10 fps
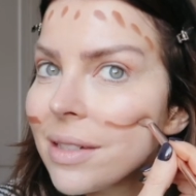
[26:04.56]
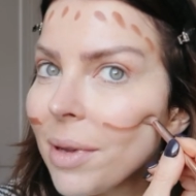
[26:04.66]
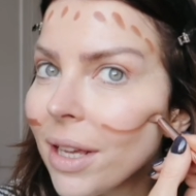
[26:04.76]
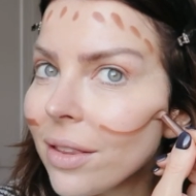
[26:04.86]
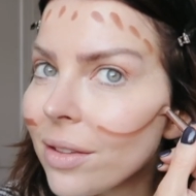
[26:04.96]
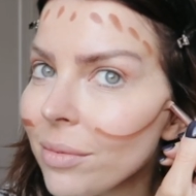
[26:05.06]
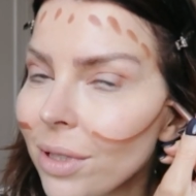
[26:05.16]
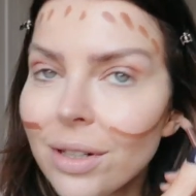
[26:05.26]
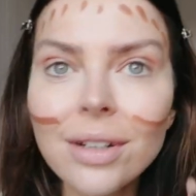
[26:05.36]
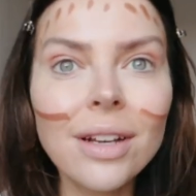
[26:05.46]
to make them
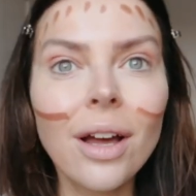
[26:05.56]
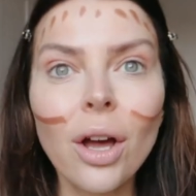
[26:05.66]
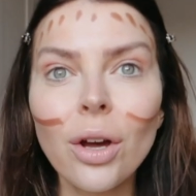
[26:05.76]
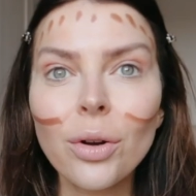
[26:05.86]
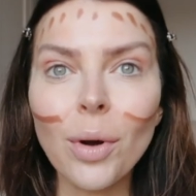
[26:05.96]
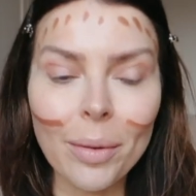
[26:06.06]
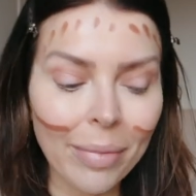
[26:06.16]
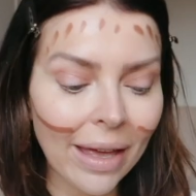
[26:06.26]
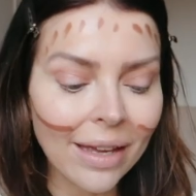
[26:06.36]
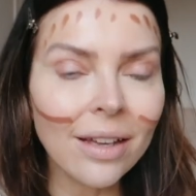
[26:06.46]
look quite
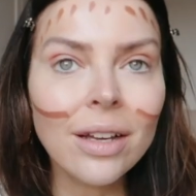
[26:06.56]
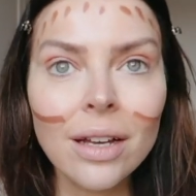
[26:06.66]
big.